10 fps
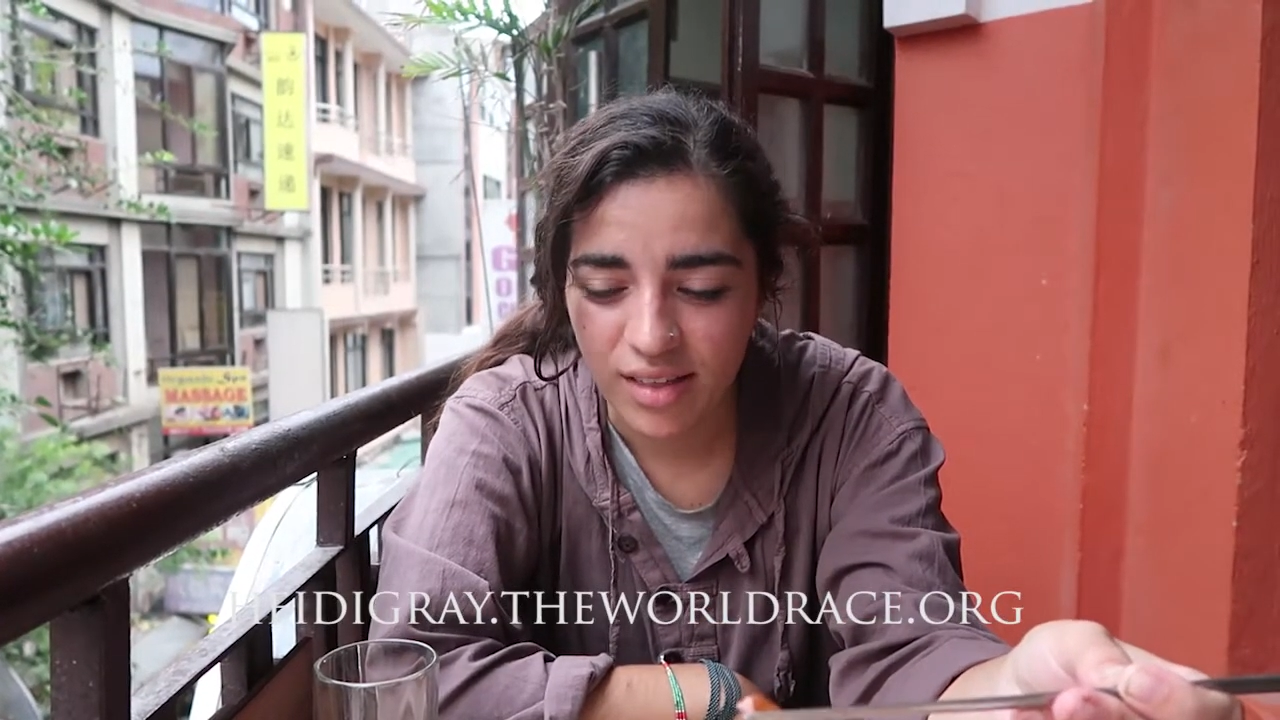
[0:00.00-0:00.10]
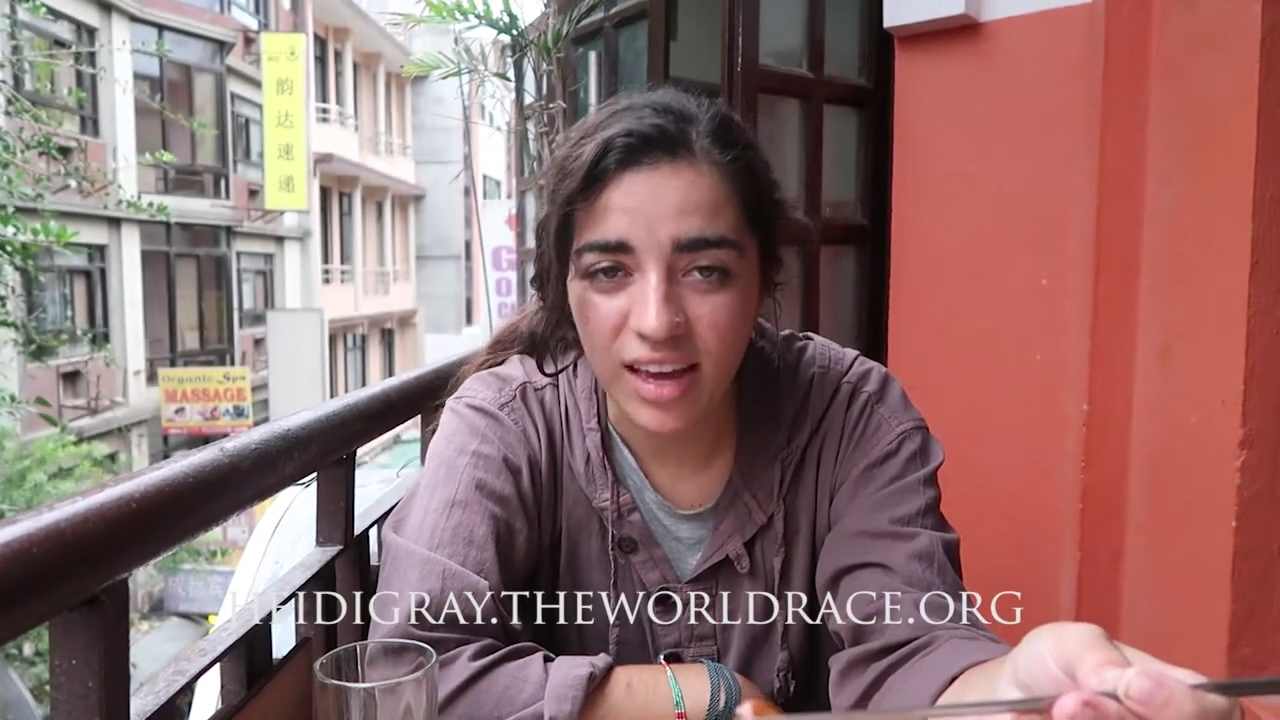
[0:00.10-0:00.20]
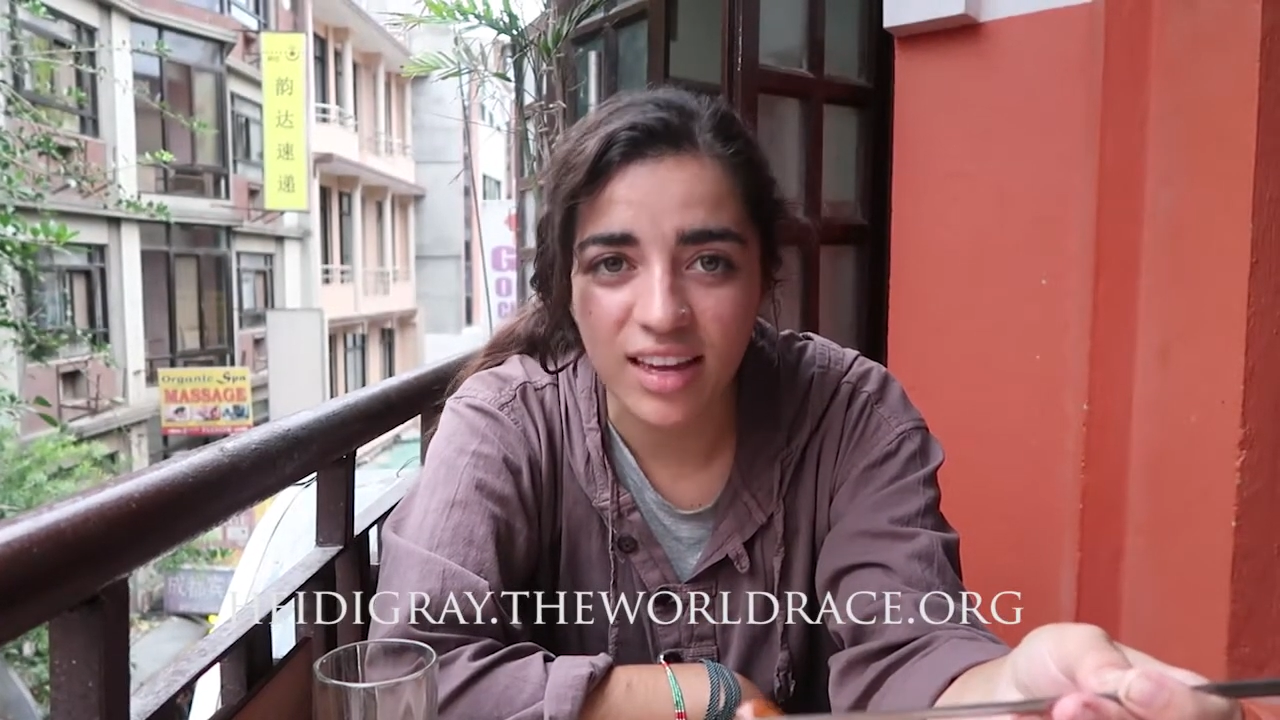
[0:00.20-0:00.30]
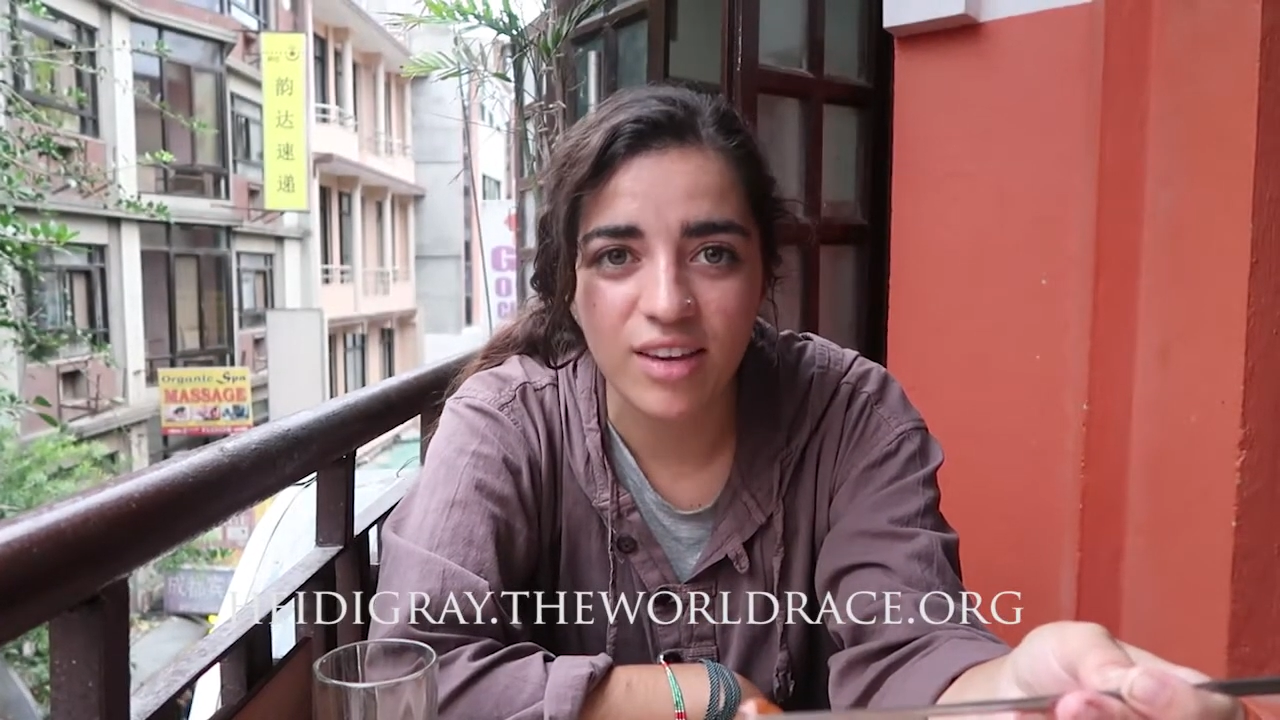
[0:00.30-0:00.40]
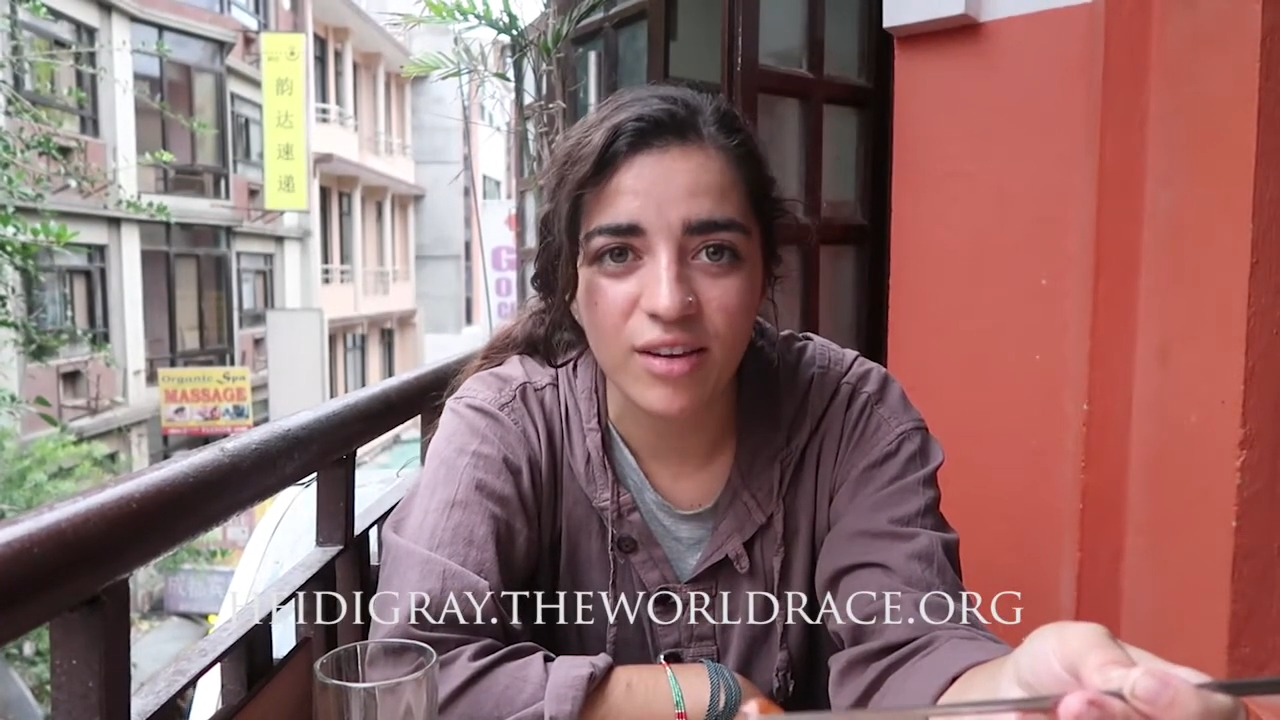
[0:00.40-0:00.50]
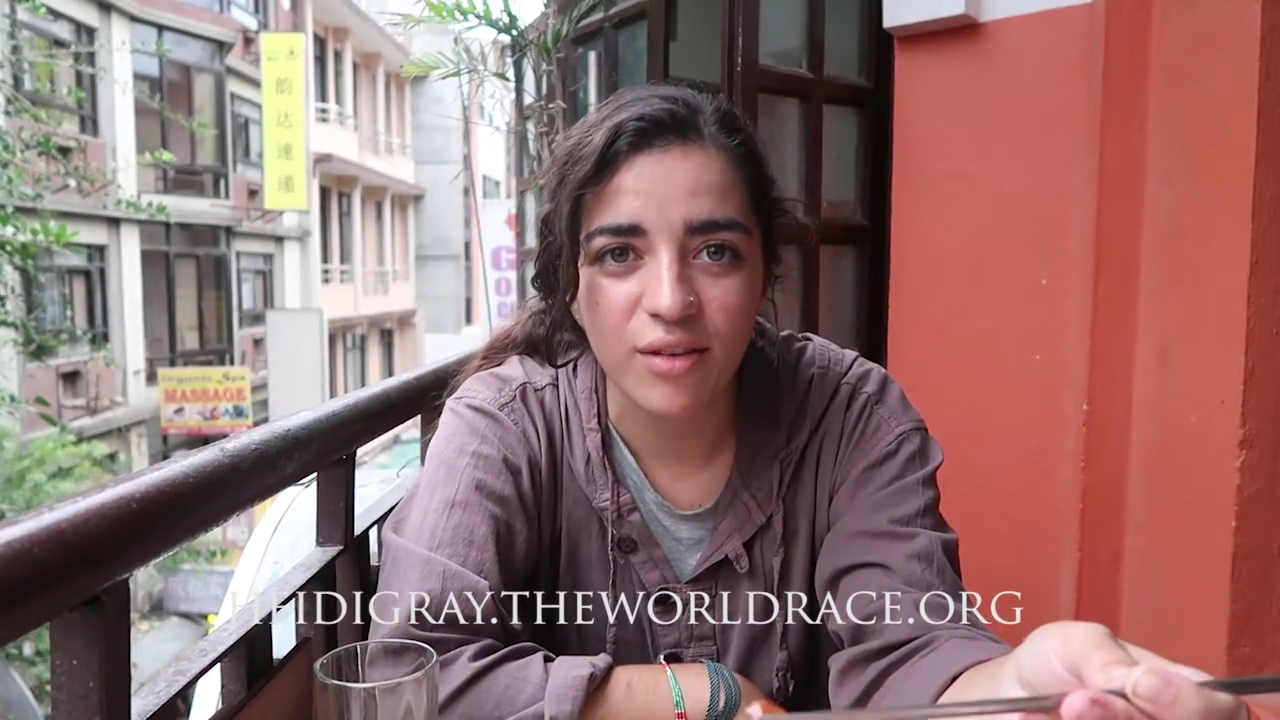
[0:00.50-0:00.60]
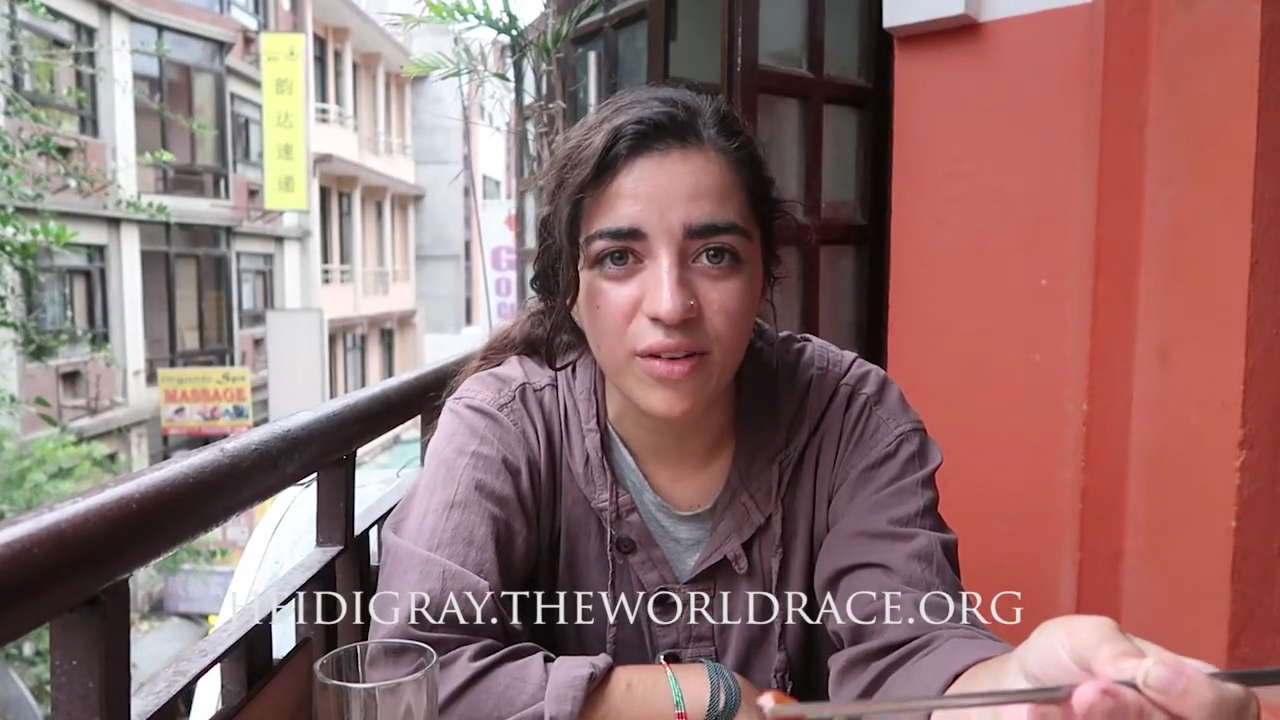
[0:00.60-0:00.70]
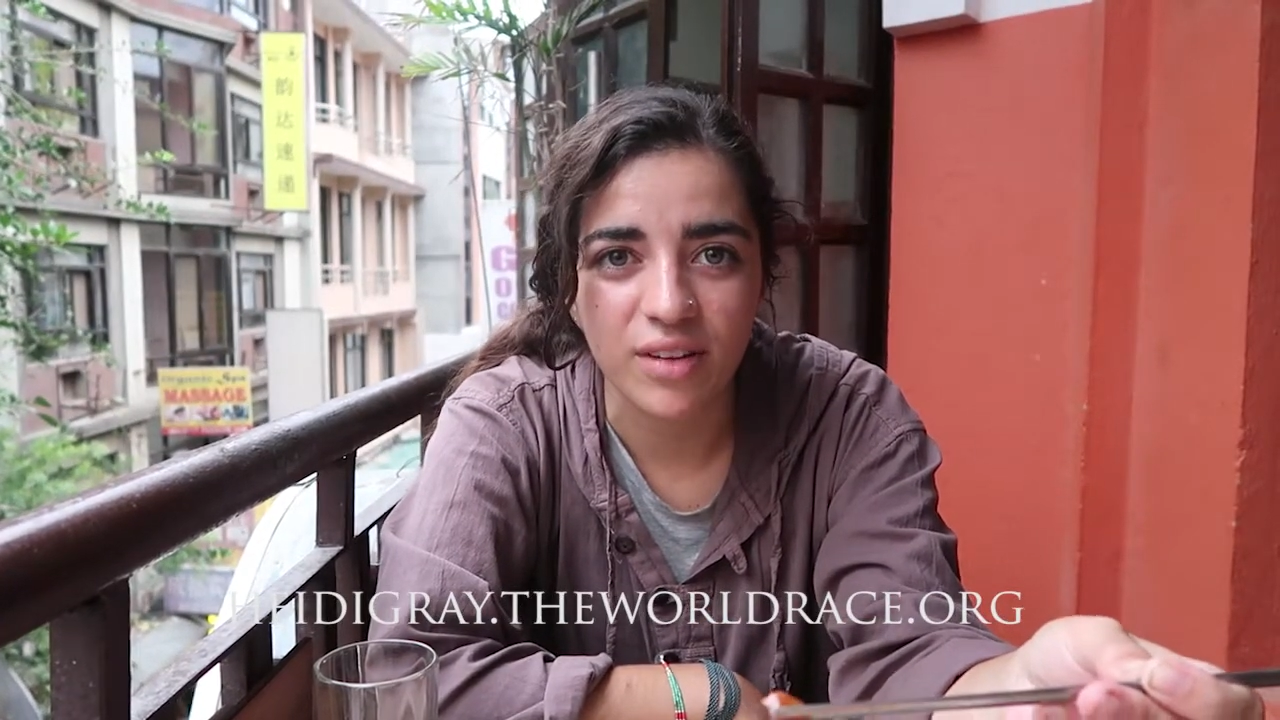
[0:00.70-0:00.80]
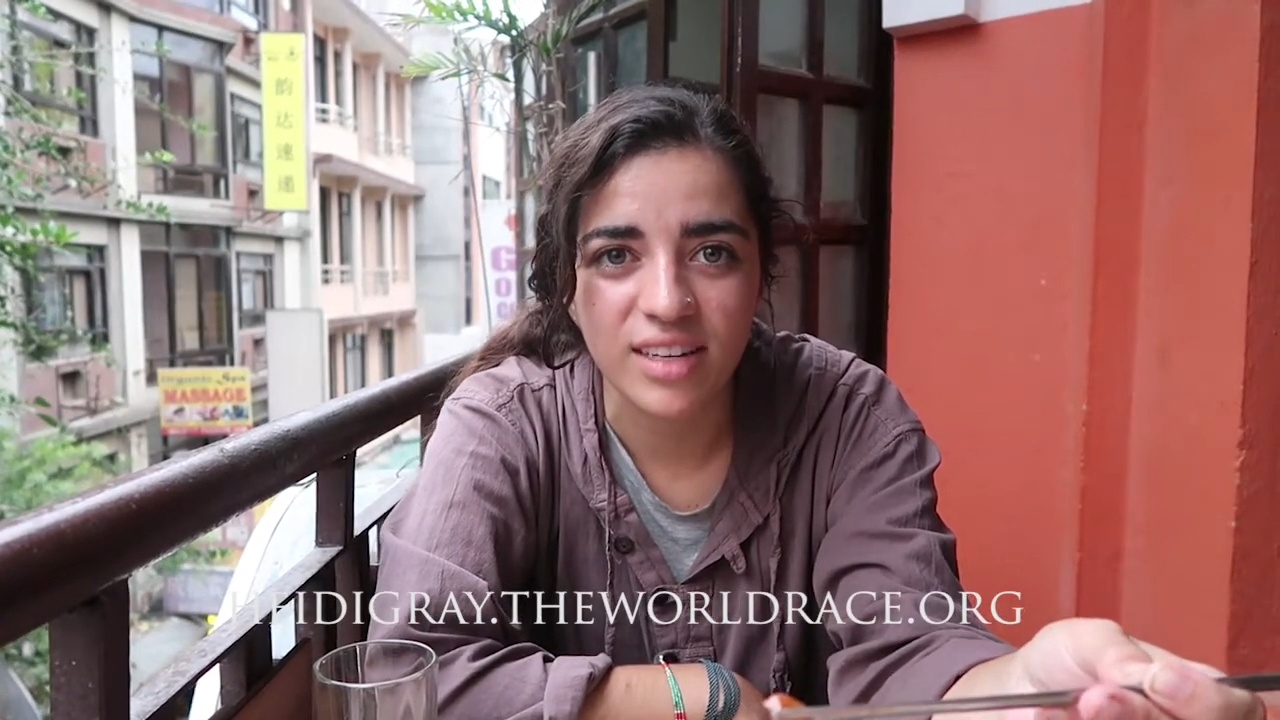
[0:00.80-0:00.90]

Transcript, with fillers: Thank you for